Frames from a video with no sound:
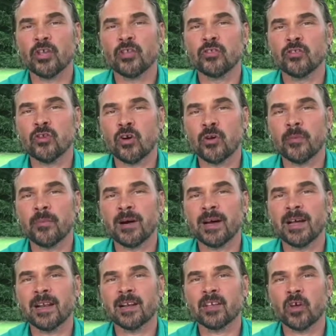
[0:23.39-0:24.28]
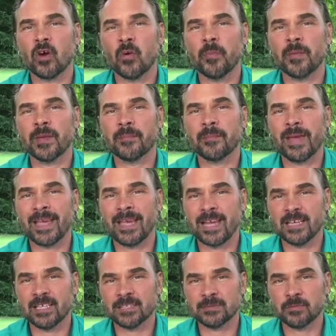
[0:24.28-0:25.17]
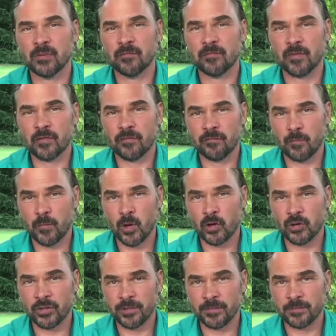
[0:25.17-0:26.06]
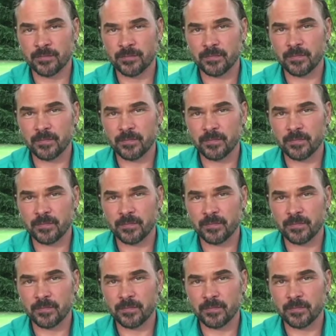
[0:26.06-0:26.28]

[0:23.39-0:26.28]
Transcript: normal coping mechanism of your body,